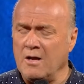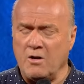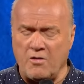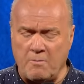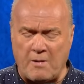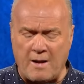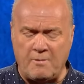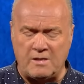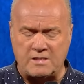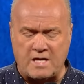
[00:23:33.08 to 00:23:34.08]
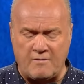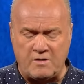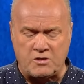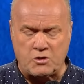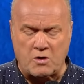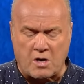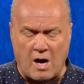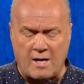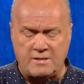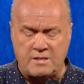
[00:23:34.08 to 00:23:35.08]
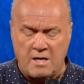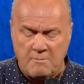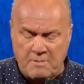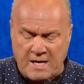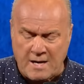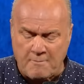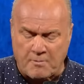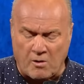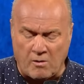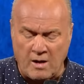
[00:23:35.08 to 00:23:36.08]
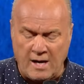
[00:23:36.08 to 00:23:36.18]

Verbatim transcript: No, the Bible is given to God's people.